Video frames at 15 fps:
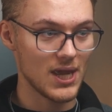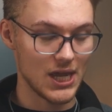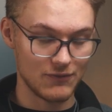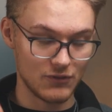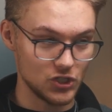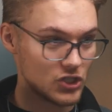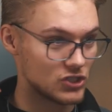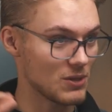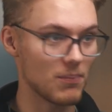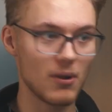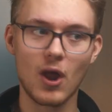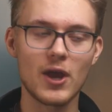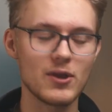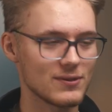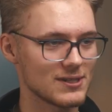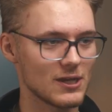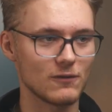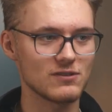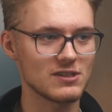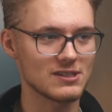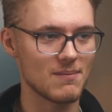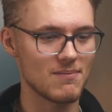If you just apply
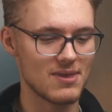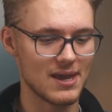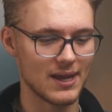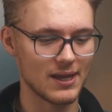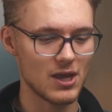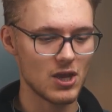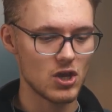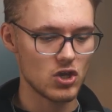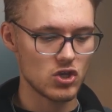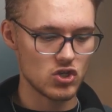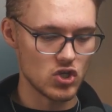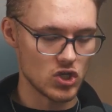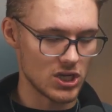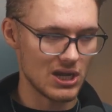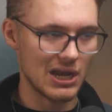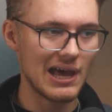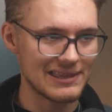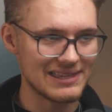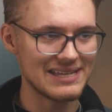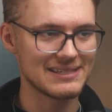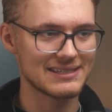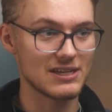yourself to something, you can
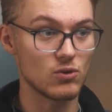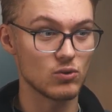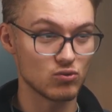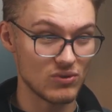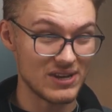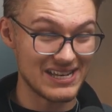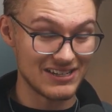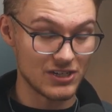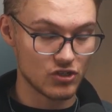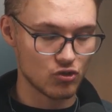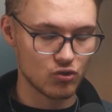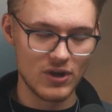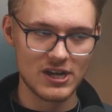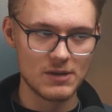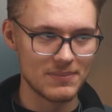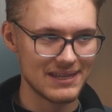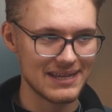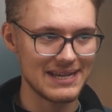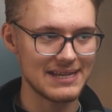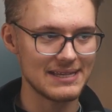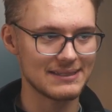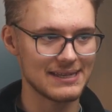learn these skills incredibly
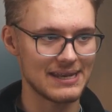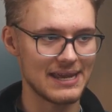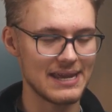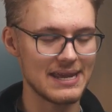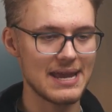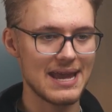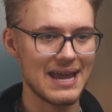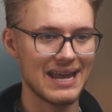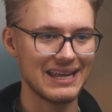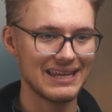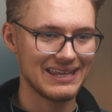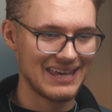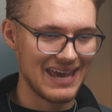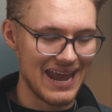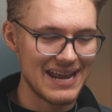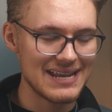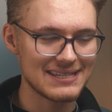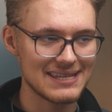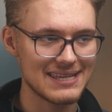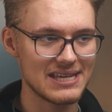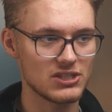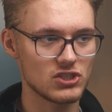easily, get
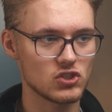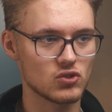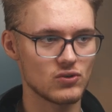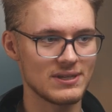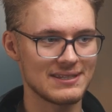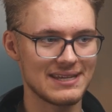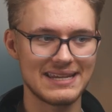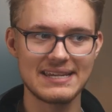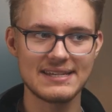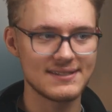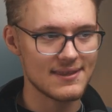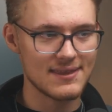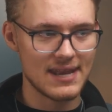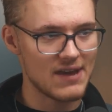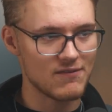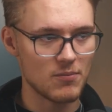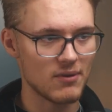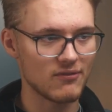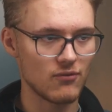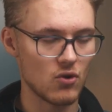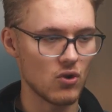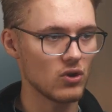into the industries easier than ever
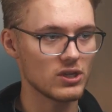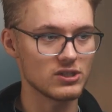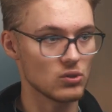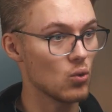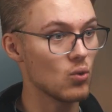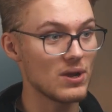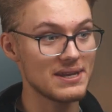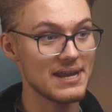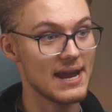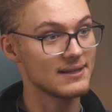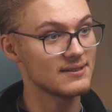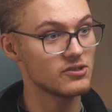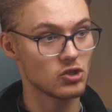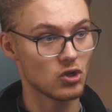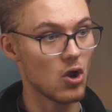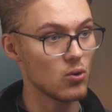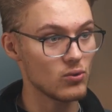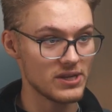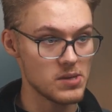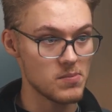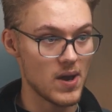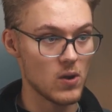before, because all it takes is a
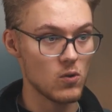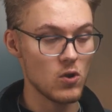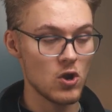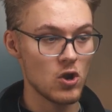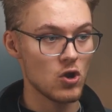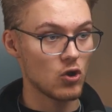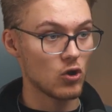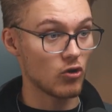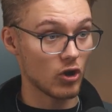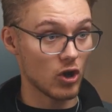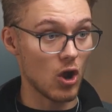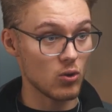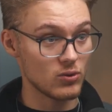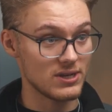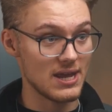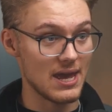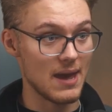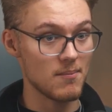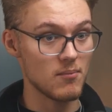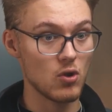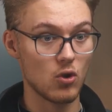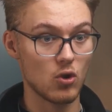cold email or a cold
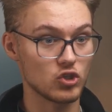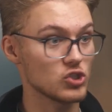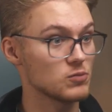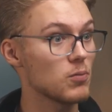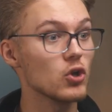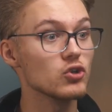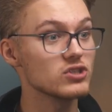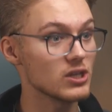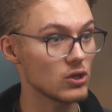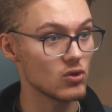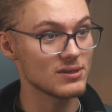DM or just posting